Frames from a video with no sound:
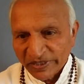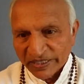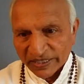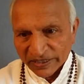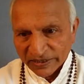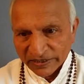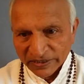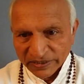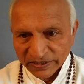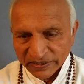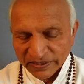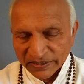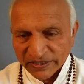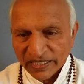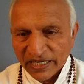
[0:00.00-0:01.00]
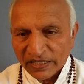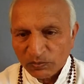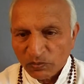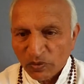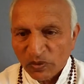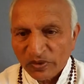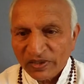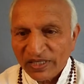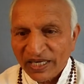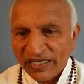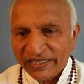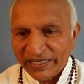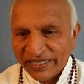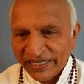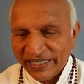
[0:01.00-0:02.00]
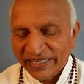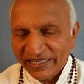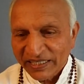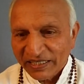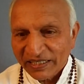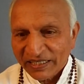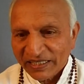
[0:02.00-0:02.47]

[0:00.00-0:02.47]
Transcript: beings, they are born like egg